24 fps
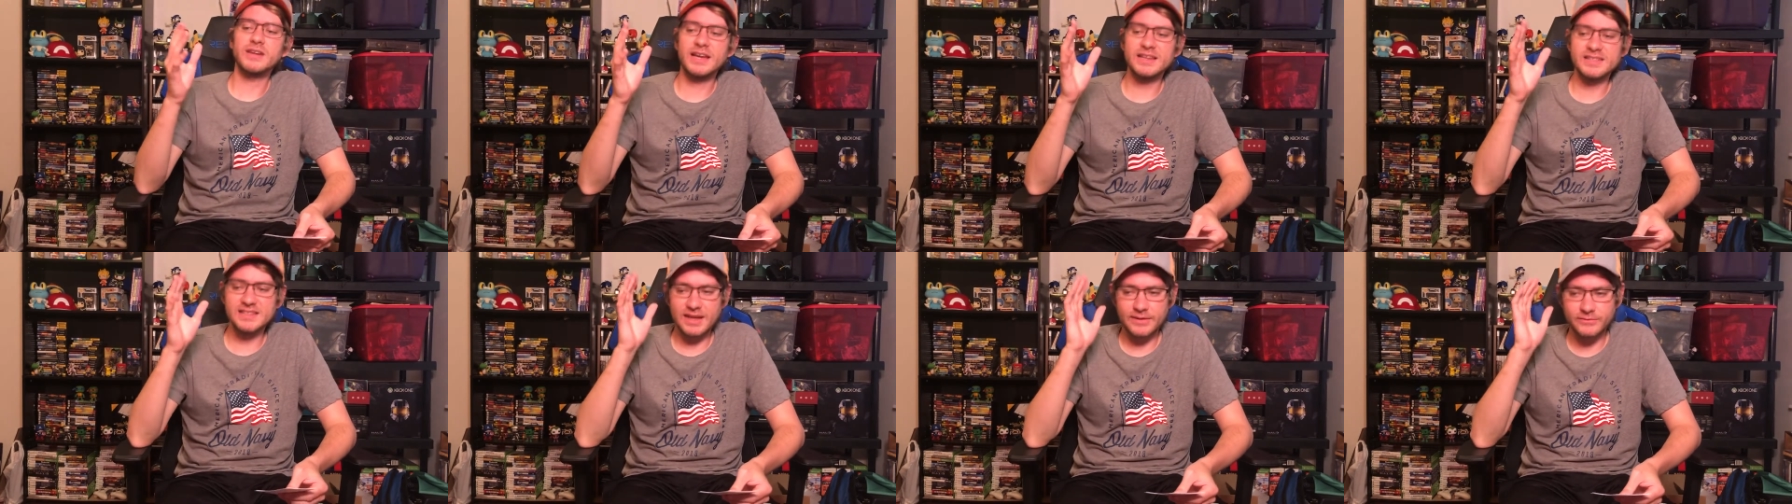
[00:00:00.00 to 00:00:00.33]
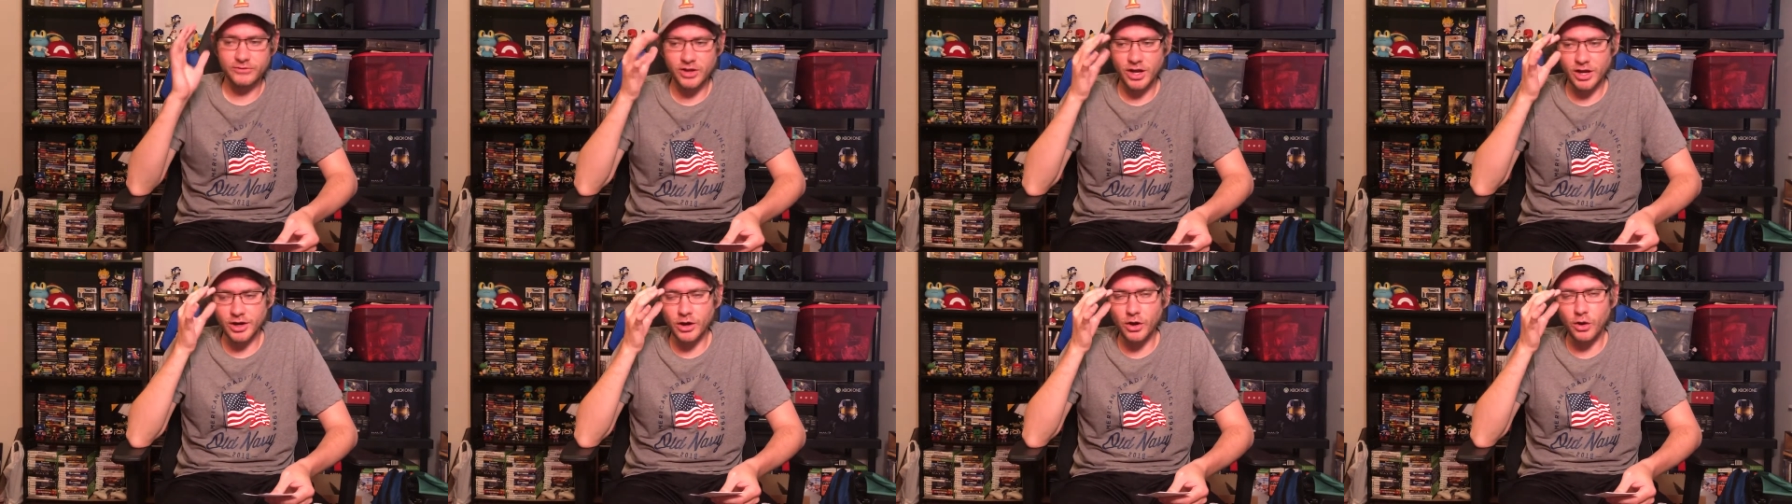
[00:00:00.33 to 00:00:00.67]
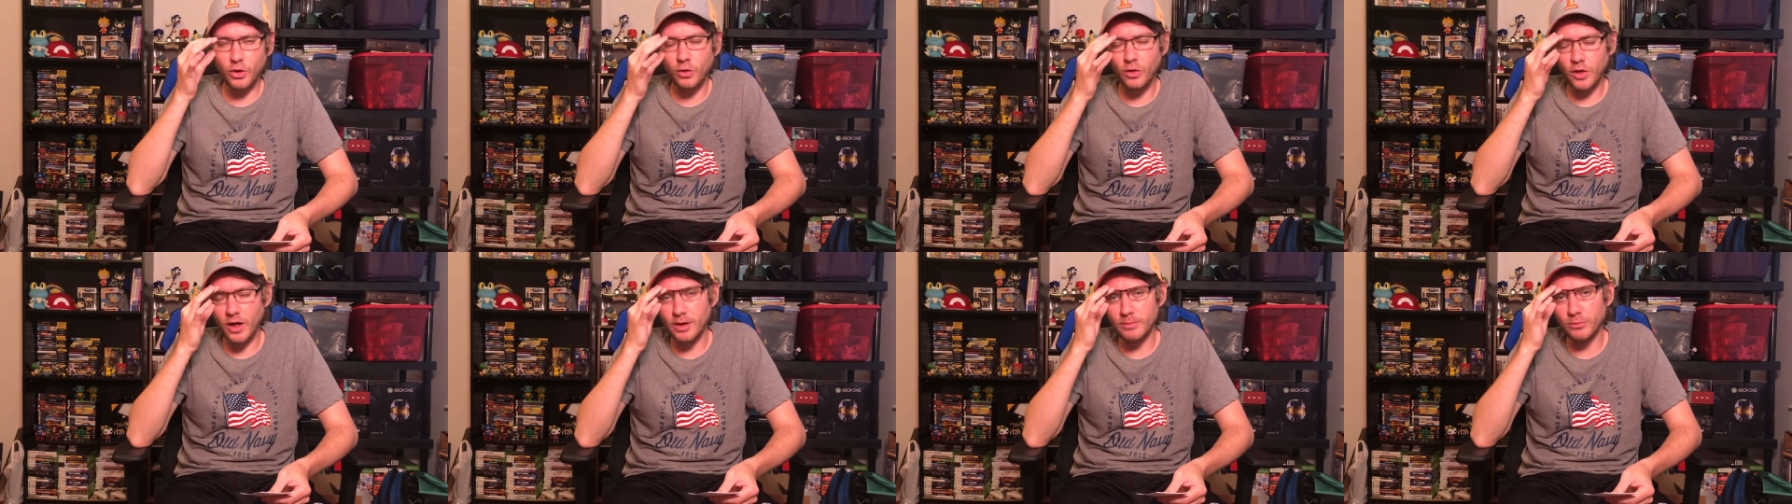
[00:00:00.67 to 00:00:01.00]
as I've done a
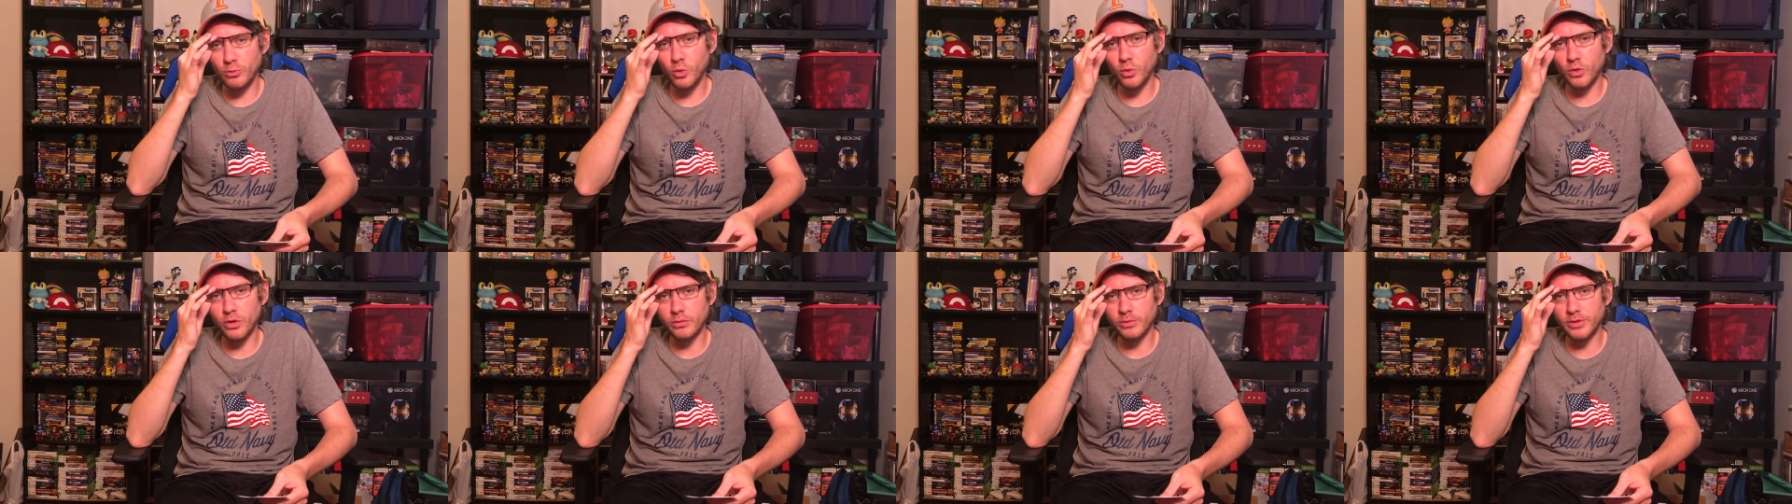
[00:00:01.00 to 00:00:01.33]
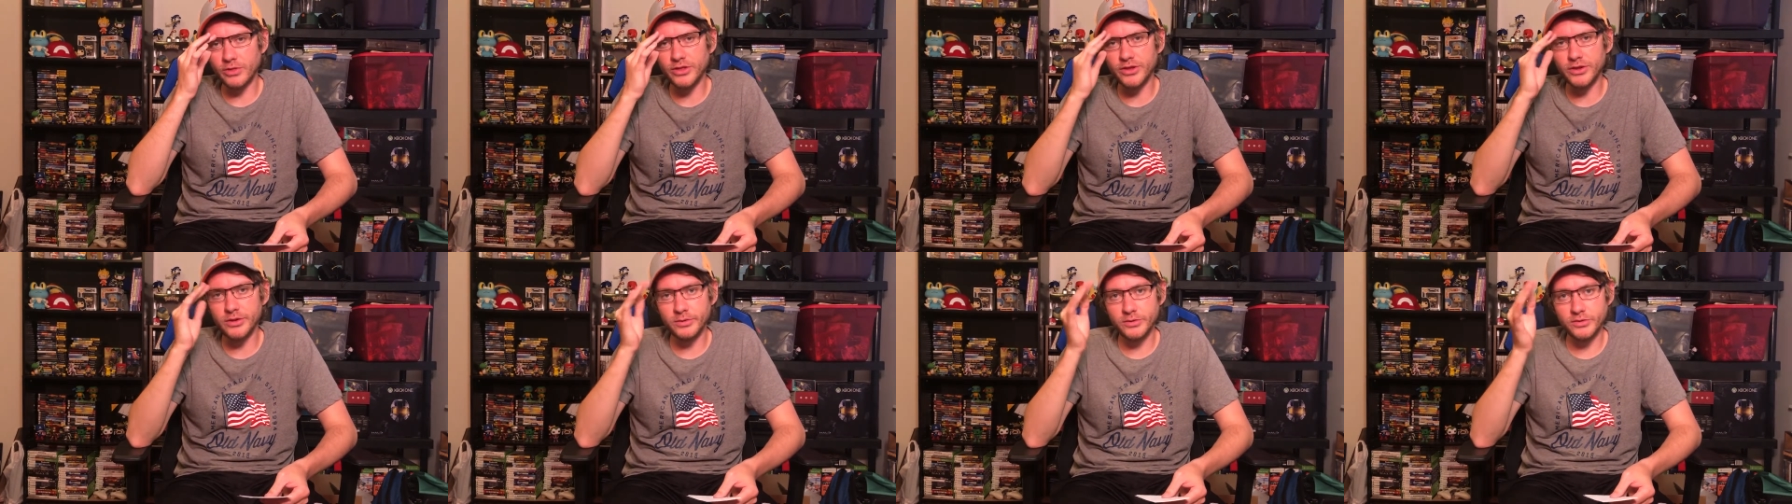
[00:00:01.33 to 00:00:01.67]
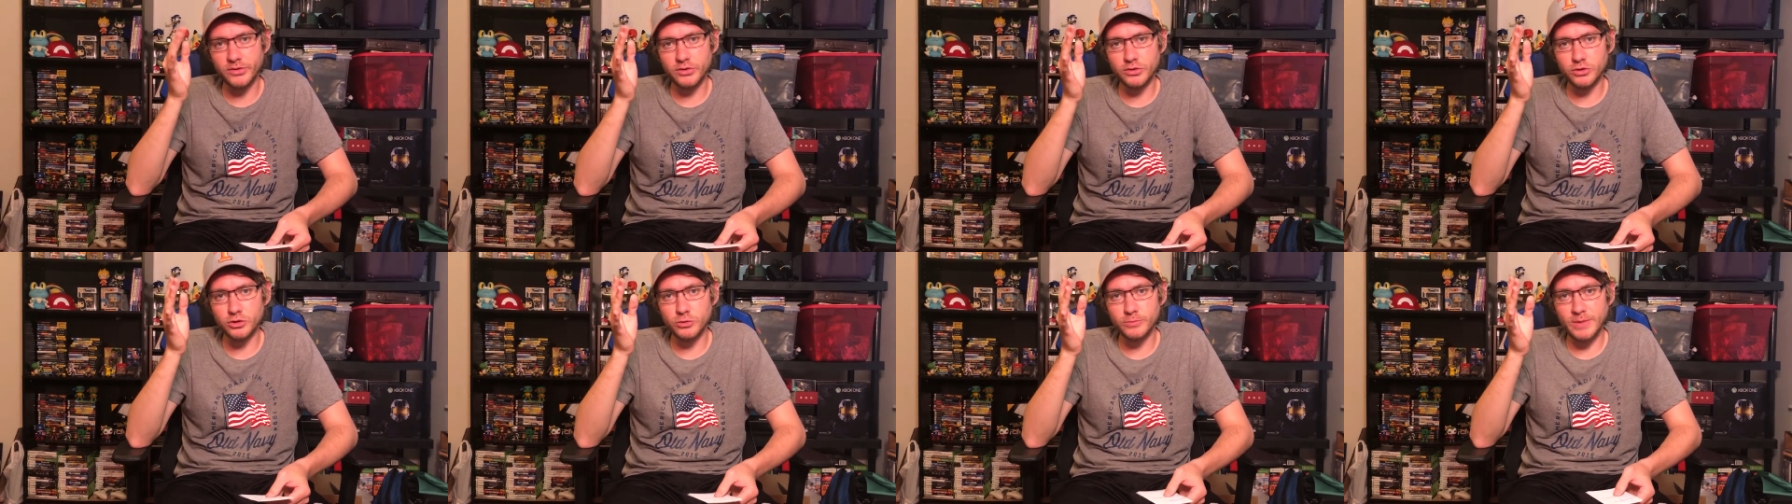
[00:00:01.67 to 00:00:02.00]
whole lot more with
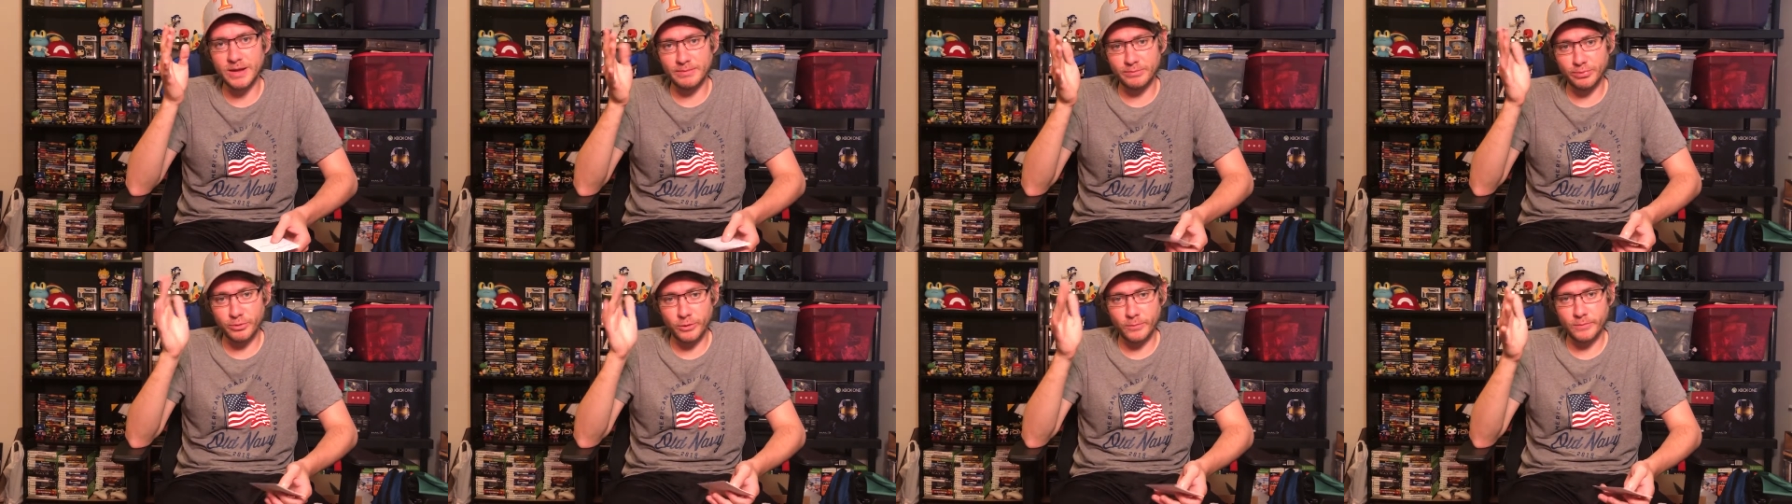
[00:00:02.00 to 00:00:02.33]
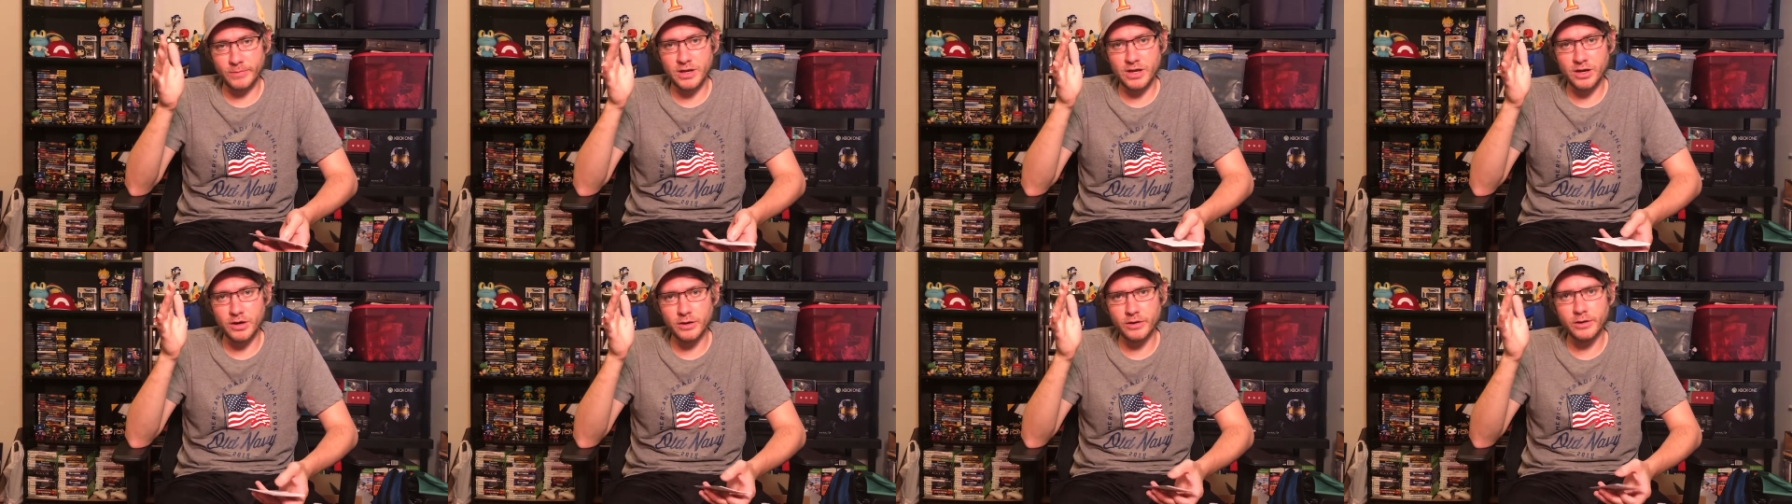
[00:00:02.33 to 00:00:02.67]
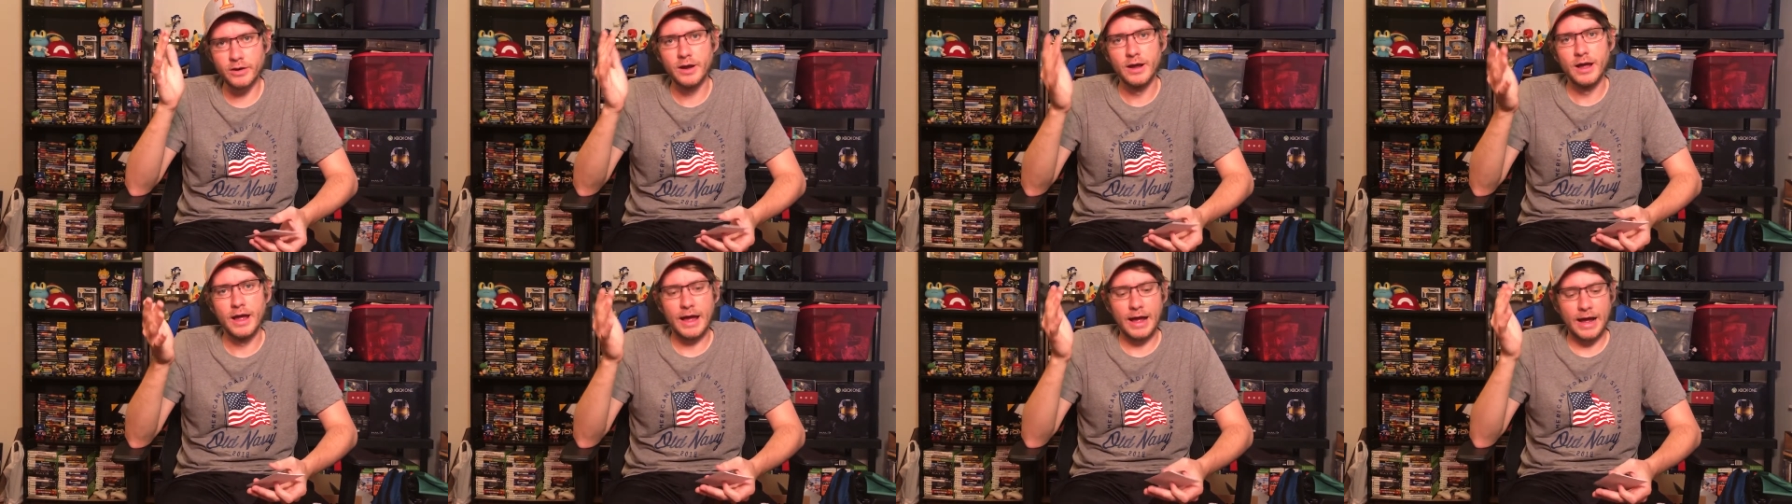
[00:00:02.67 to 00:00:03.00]
YouTube and Premiere,